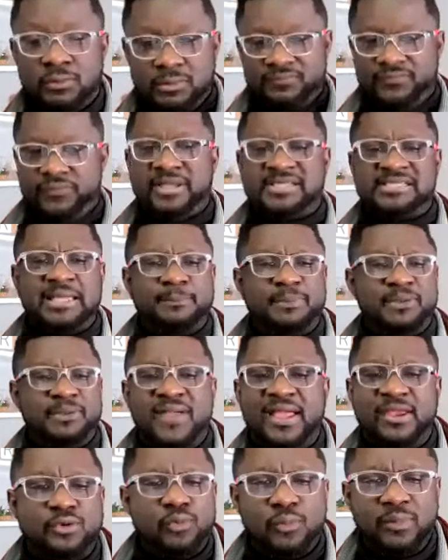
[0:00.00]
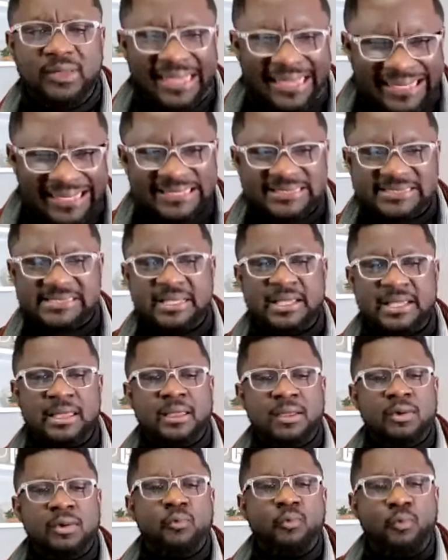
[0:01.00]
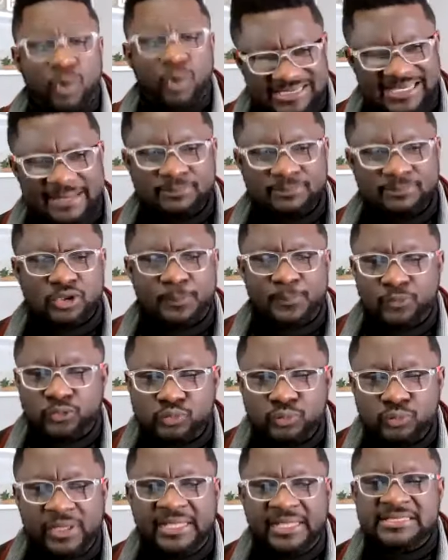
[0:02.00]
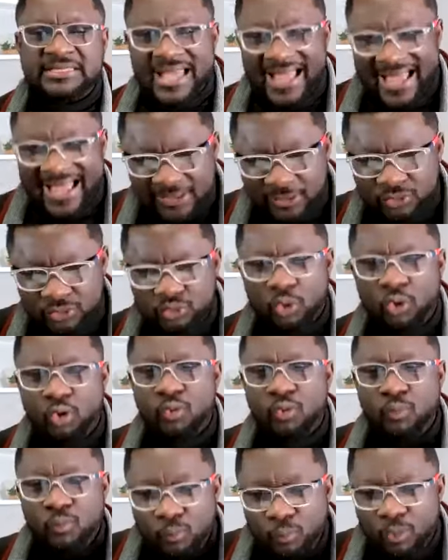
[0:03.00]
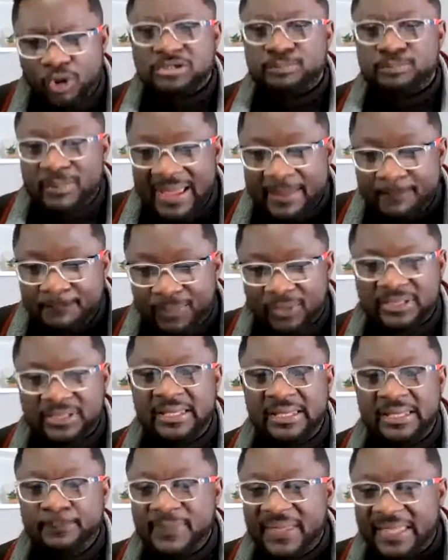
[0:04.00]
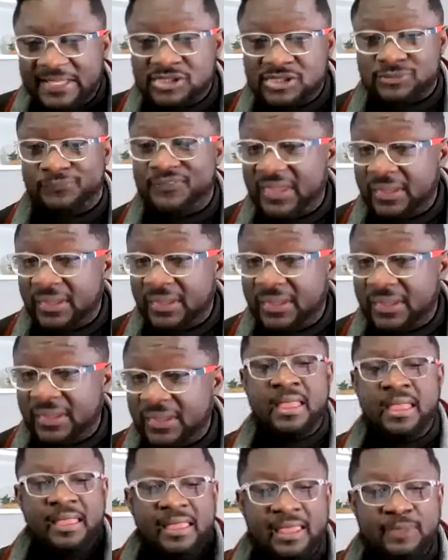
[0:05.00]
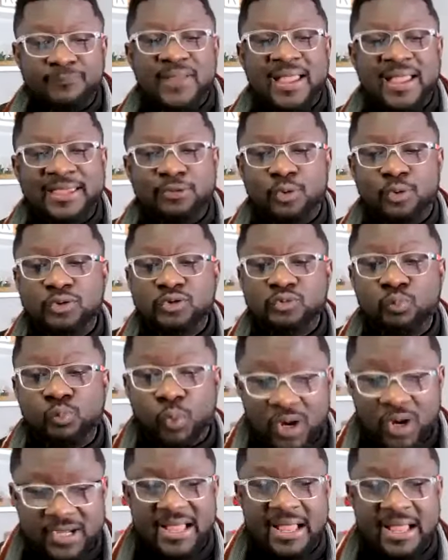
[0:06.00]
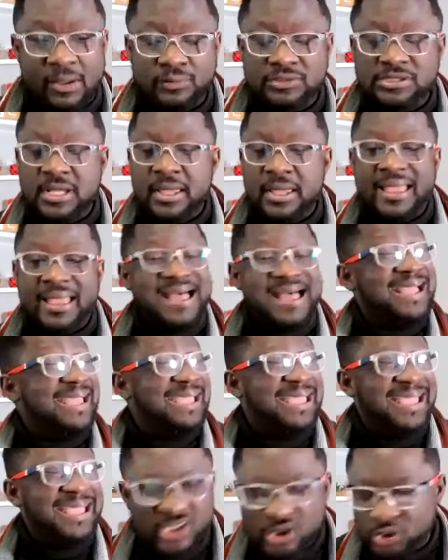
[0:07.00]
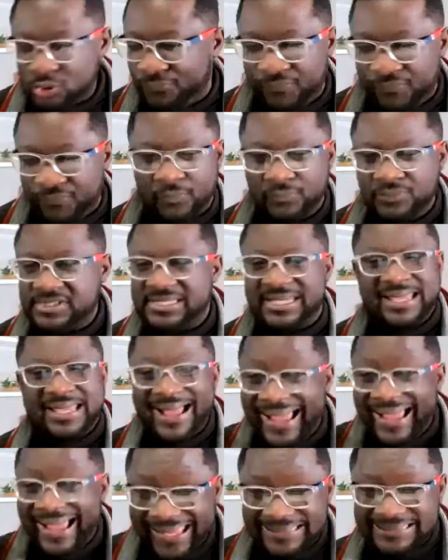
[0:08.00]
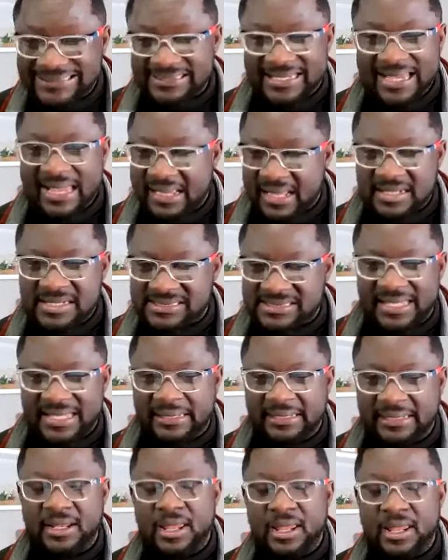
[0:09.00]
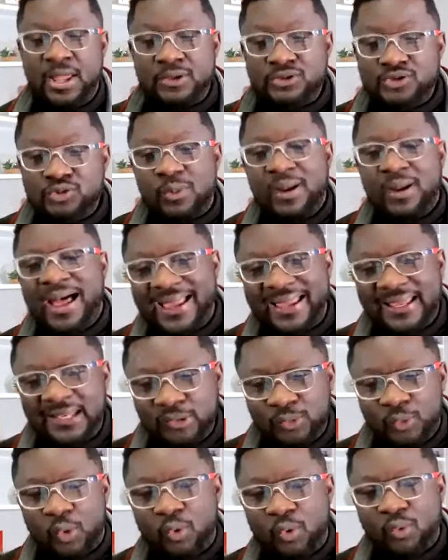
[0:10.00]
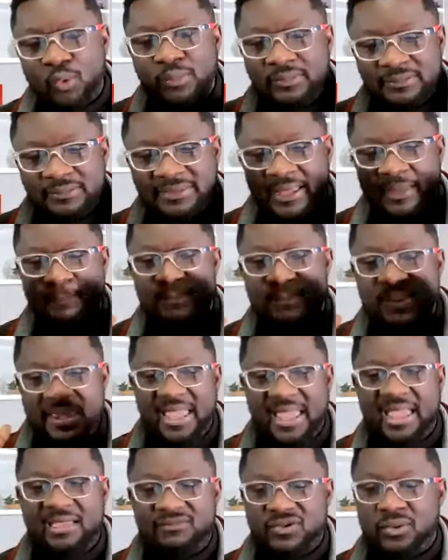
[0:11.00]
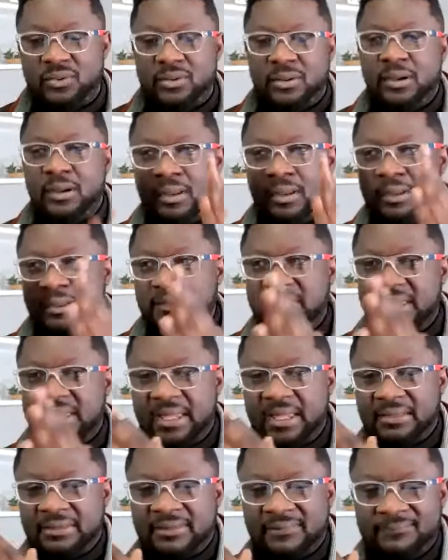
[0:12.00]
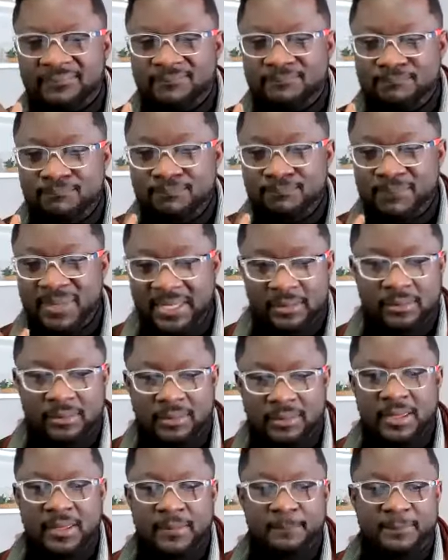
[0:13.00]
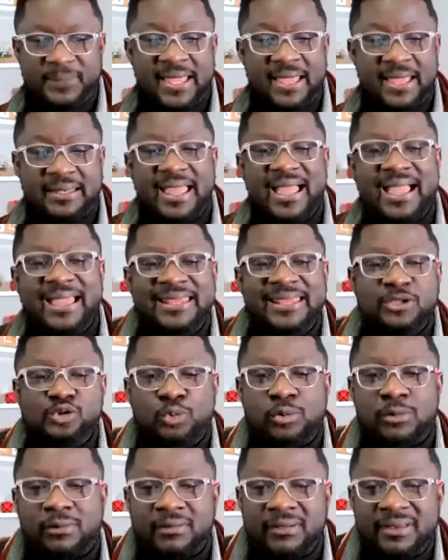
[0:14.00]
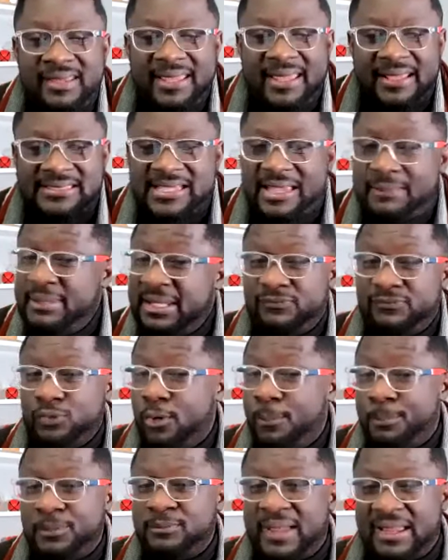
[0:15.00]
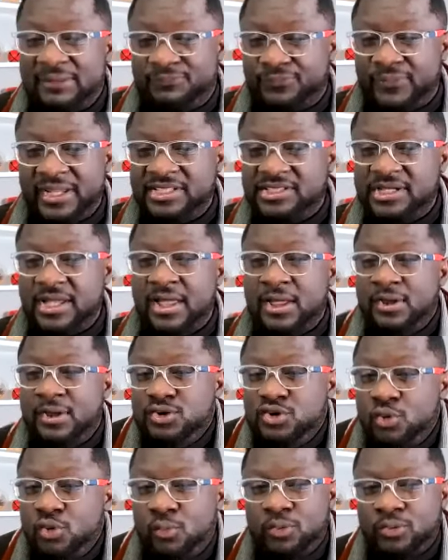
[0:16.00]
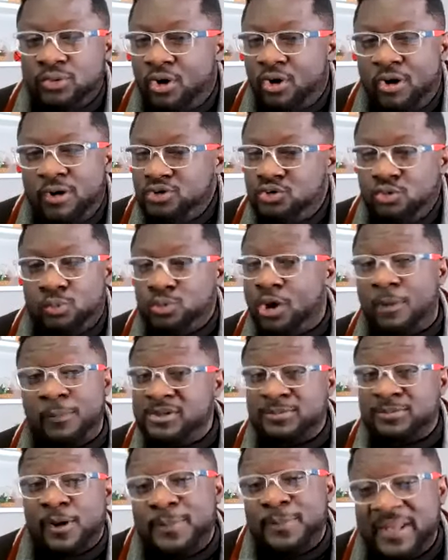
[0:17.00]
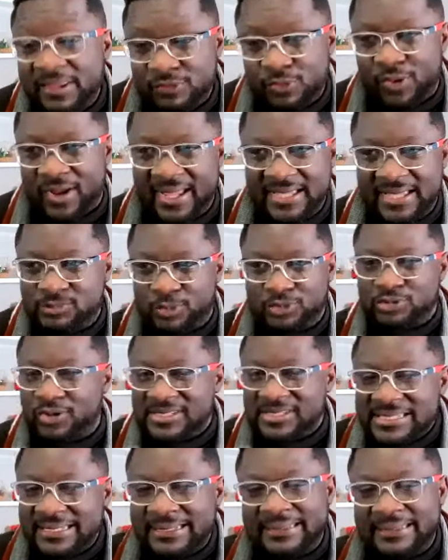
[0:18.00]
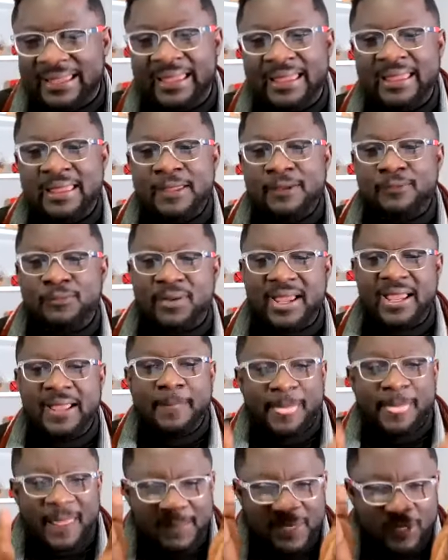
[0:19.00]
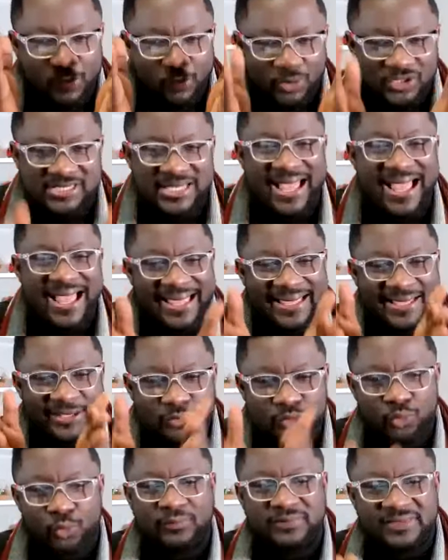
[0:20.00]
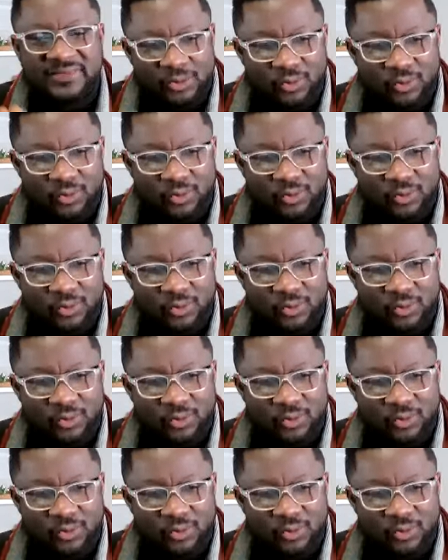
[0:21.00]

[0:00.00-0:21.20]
For example, if I don't eat what I'm supposed to eat, I know what my body begins to feel. If I don't work out, I hate to fall sick. I hate it. I can't stand it. So I know the behavior, the meal plan I need to create. If you open my fridge, you will almost not believe your eyes what you're seeing there, right? Because I know